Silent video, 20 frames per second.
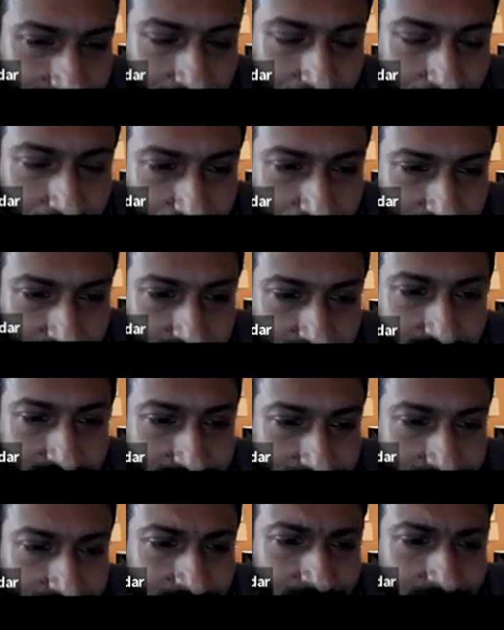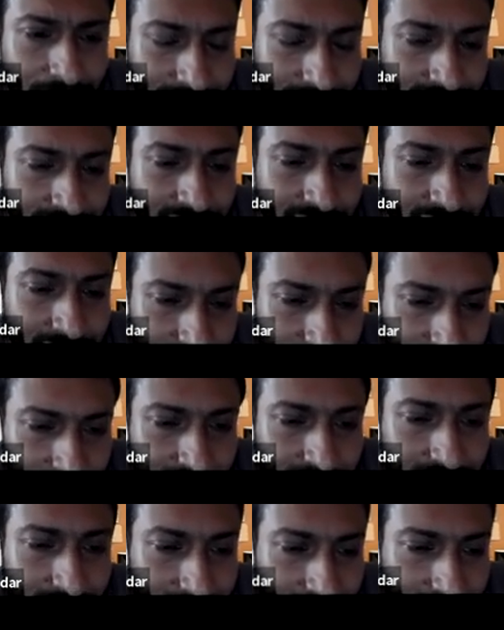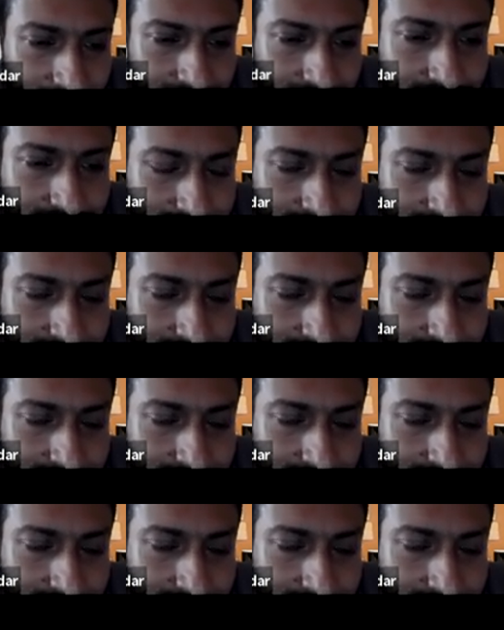compute this integral, but uh,